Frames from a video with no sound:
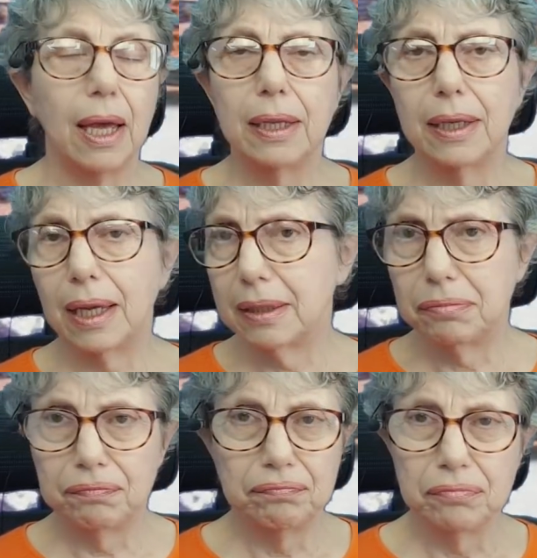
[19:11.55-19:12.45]
And I
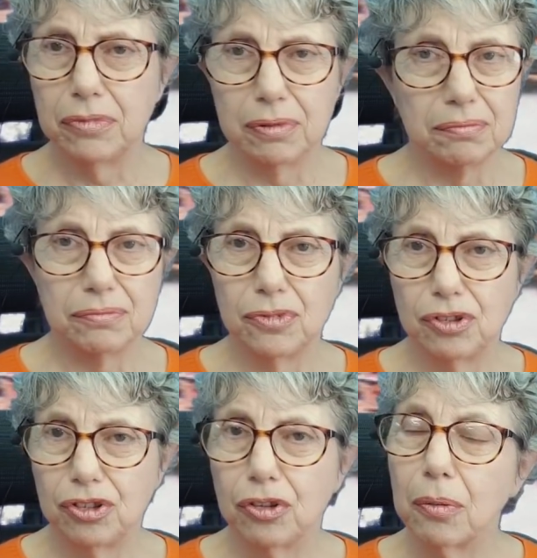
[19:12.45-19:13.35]

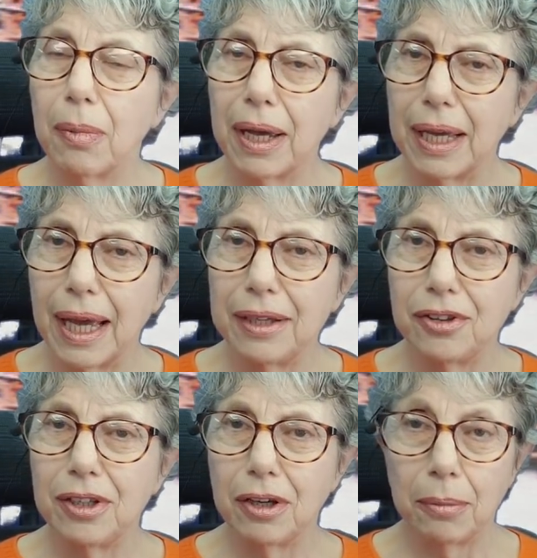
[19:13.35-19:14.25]
shook my head
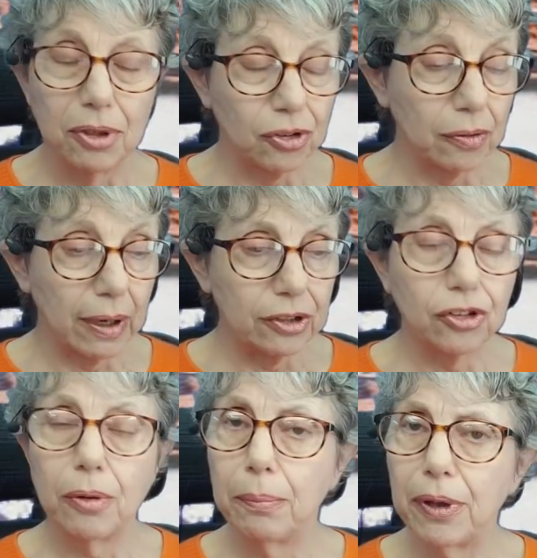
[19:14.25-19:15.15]
in commiseration.